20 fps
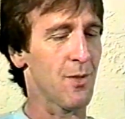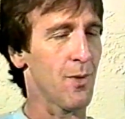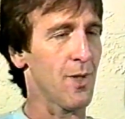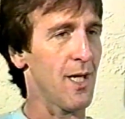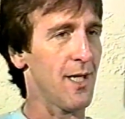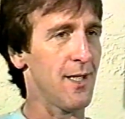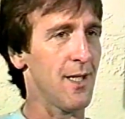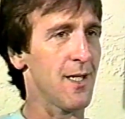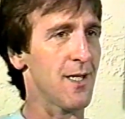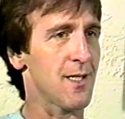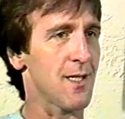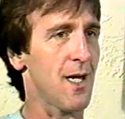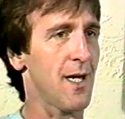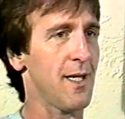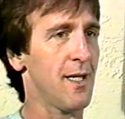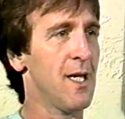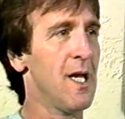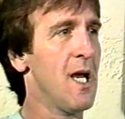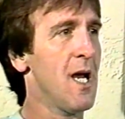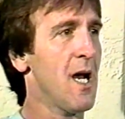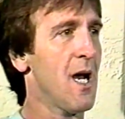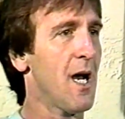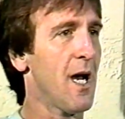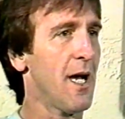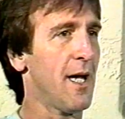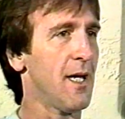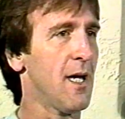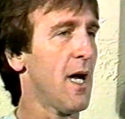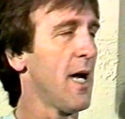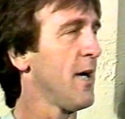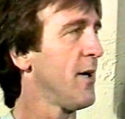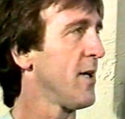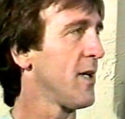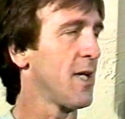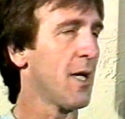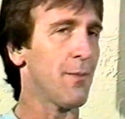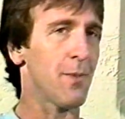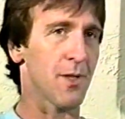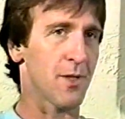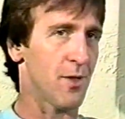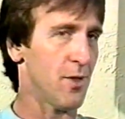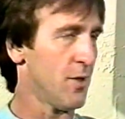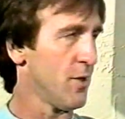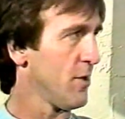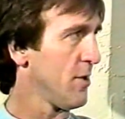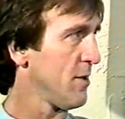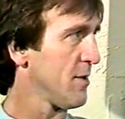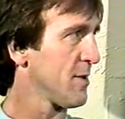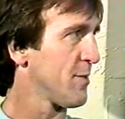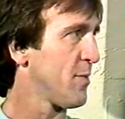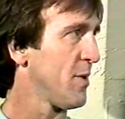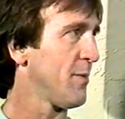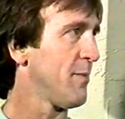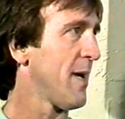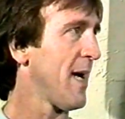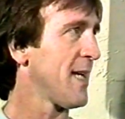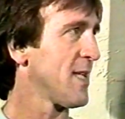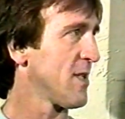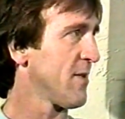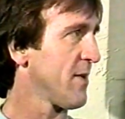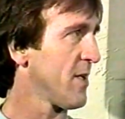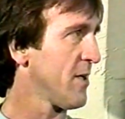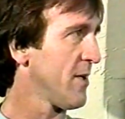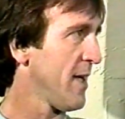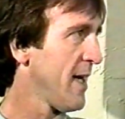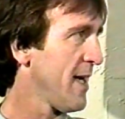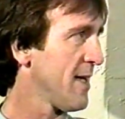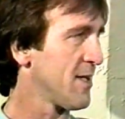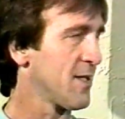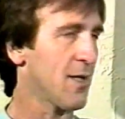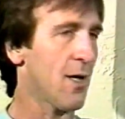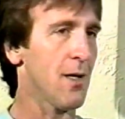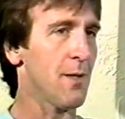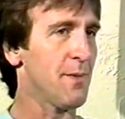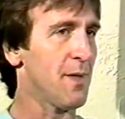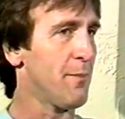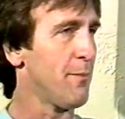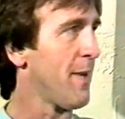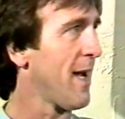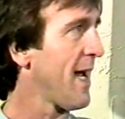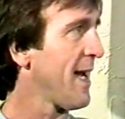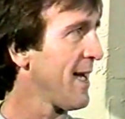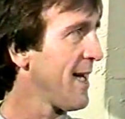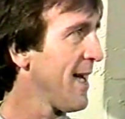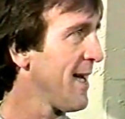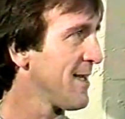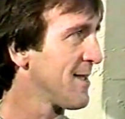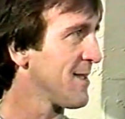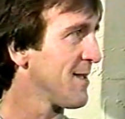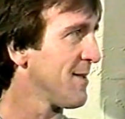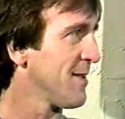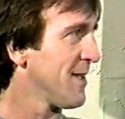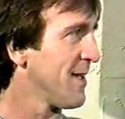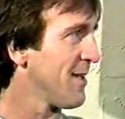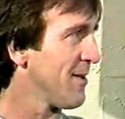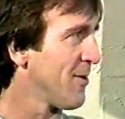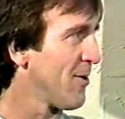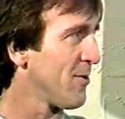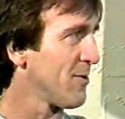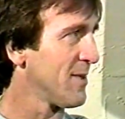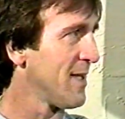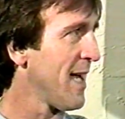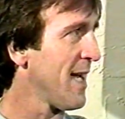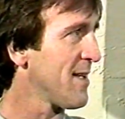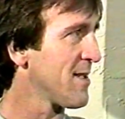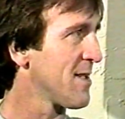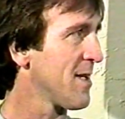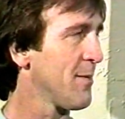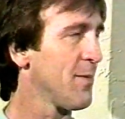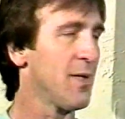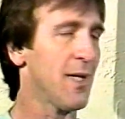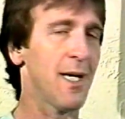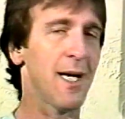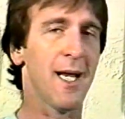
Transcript: So what I did is I, I hired a couple of girls, put bags over their heads, called them the Baguettes, and did a whole dance number.